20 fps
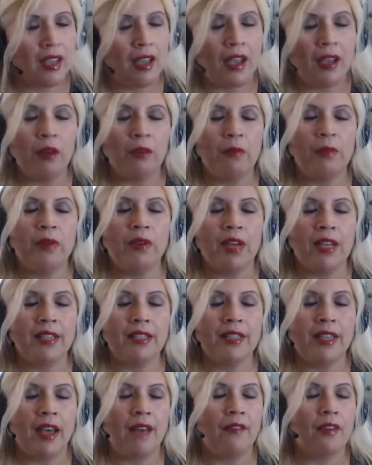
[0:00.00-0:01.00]
I hope you
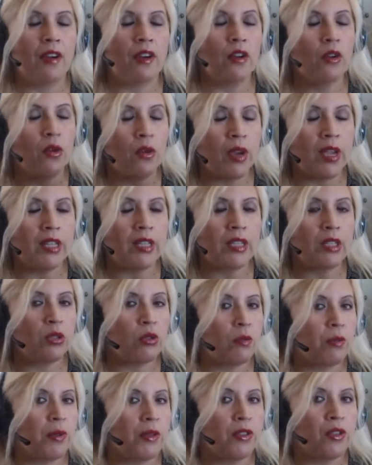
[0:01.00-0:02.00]
guys have a great,
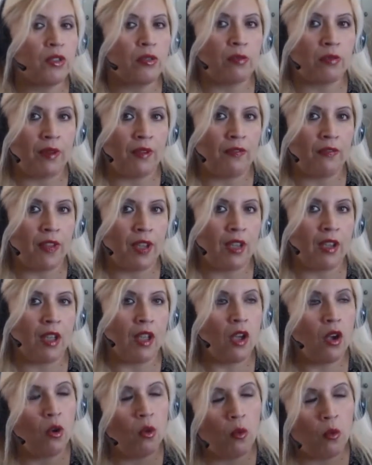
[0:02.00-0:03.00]
super, terrific,
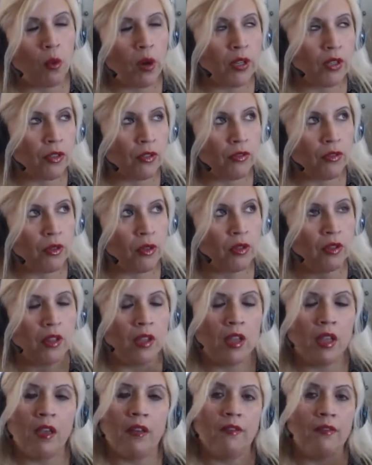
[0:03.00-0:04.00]
wonderful
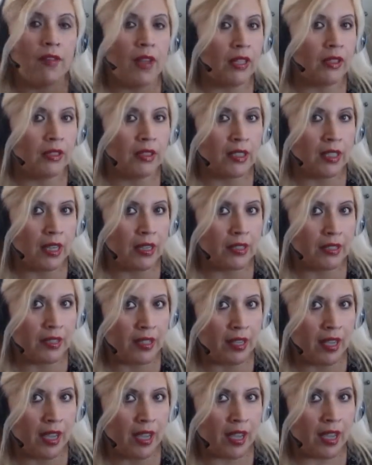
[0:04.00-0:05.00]

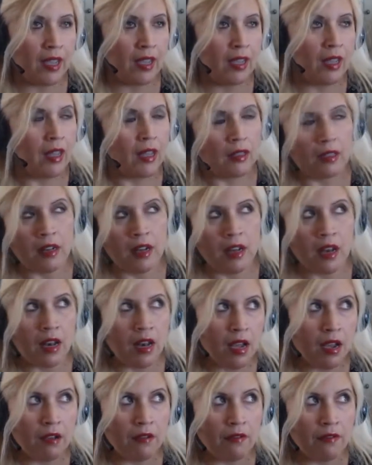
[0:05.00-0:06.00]
Valentine's Day,
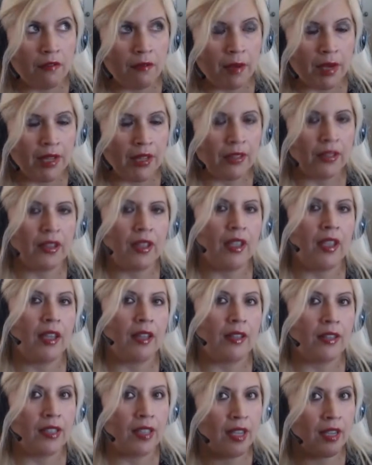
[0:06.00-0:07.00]
Love Month,
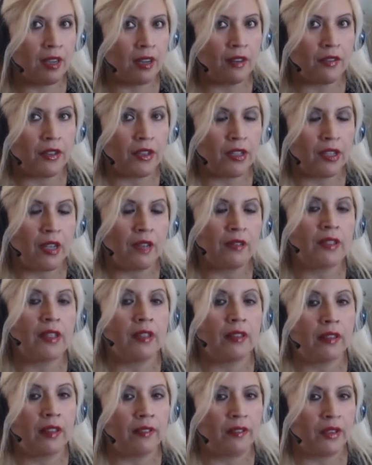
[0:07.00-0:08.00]
and take care of yourselves
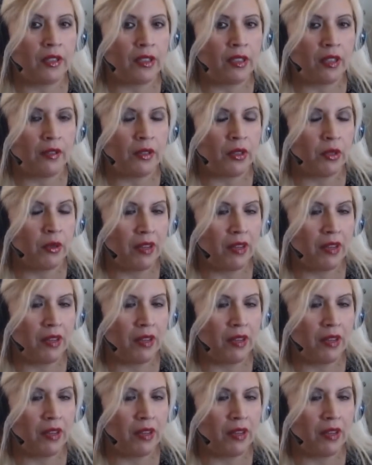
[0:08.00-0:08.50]
and love yourselves.